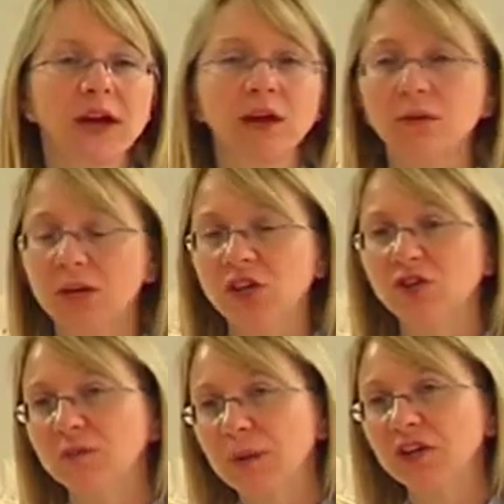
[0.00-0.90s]

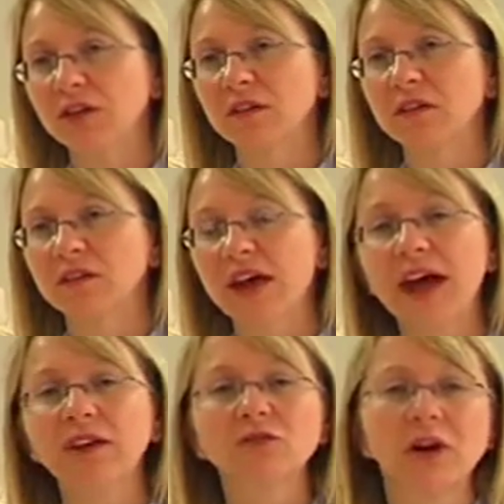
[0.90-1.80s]
equitation specialists,
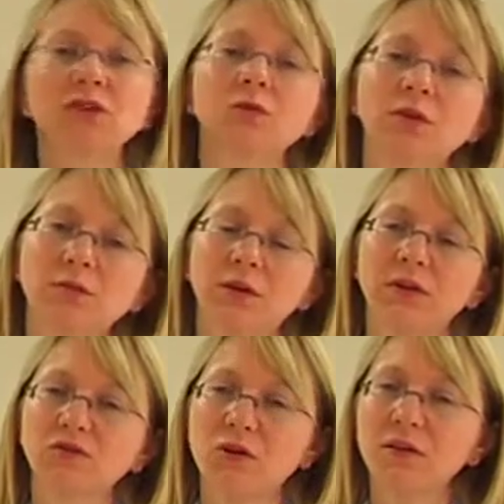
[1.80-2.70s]
and graduates with
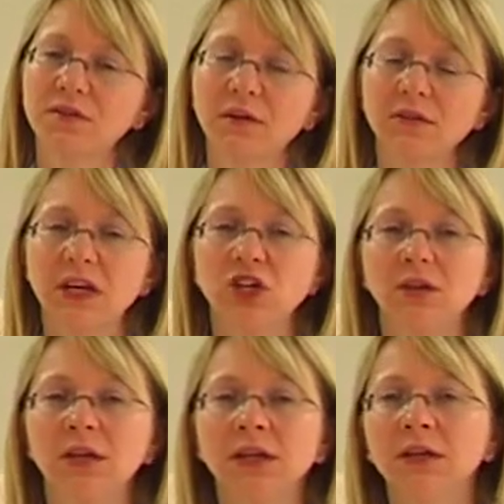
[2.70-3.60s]
a strong
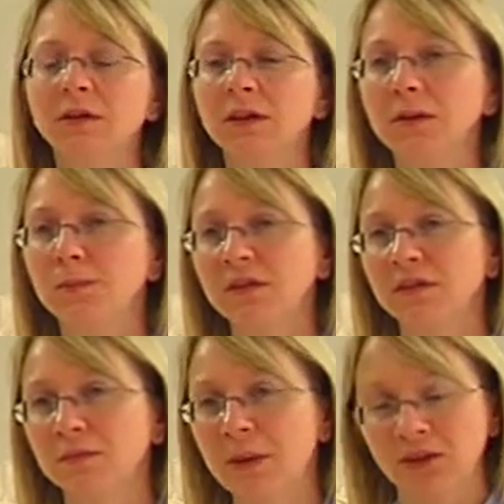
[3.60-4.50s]
foundation in the
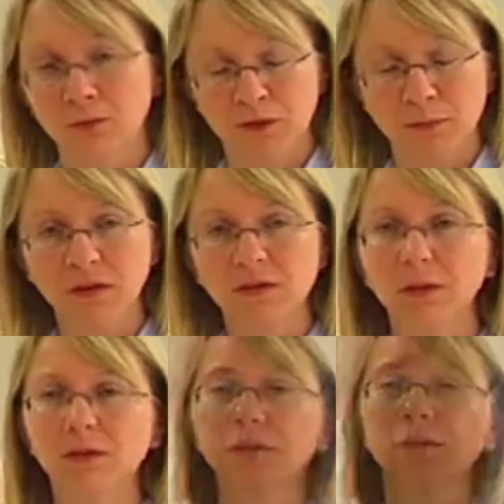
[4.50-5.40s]
business management
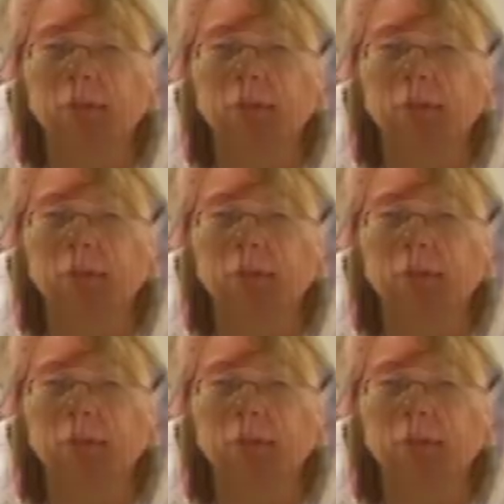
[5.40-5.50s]
principles.